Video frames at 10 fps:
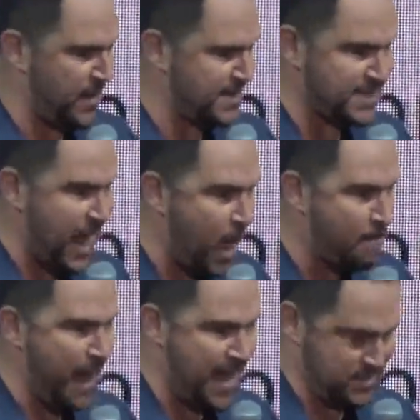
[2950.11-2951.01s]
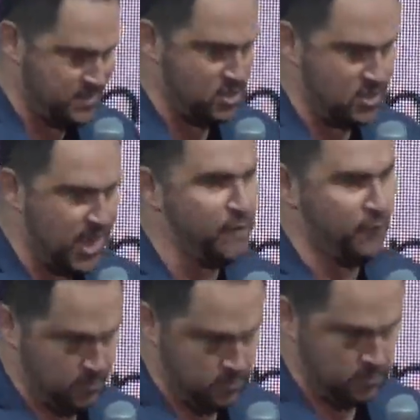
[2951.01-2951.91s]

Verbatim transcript: Now, as time passes, you're safer.